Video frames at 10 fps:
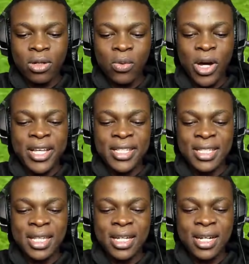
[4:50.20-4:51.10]
What a
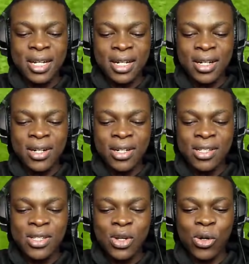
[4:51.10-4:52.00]
sick
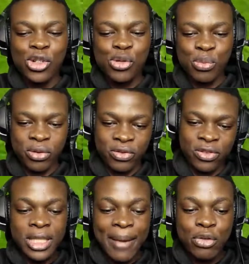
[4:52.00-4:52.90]
Scotch
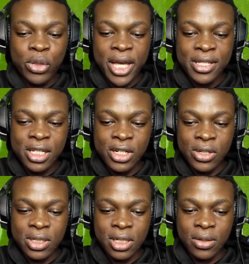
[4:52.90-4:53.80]
move. Time to get
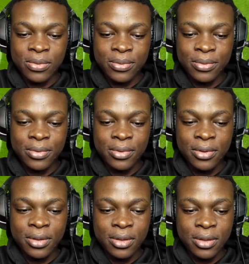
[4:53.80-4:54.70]
serious now.
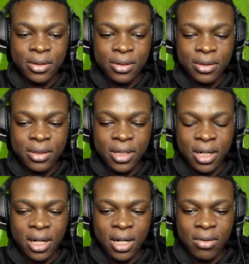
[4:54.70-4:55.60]

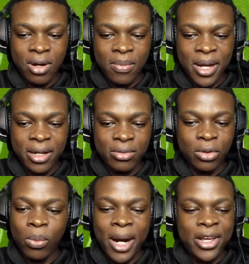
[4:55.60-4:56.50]
Uh, why am I?
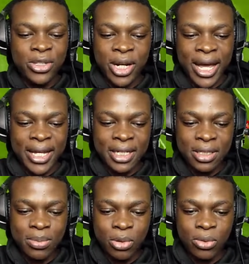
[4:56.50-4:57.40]
Romario is gonna edit,
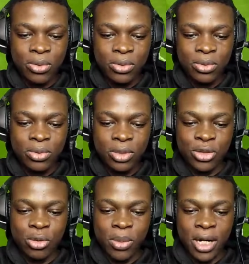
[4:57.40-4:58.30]
bro.
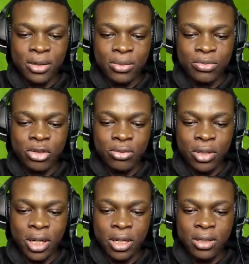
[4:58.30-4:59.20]
He's Romario.
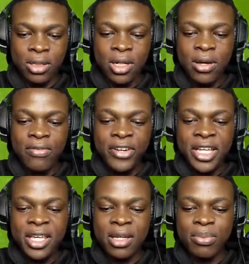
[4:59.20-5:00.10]
Ah. Free
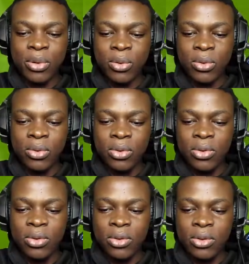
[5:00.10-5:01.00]
kick goal.
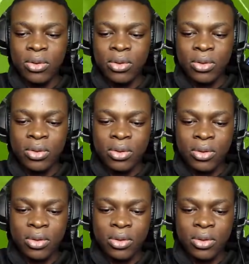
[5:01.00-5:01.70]
Romario really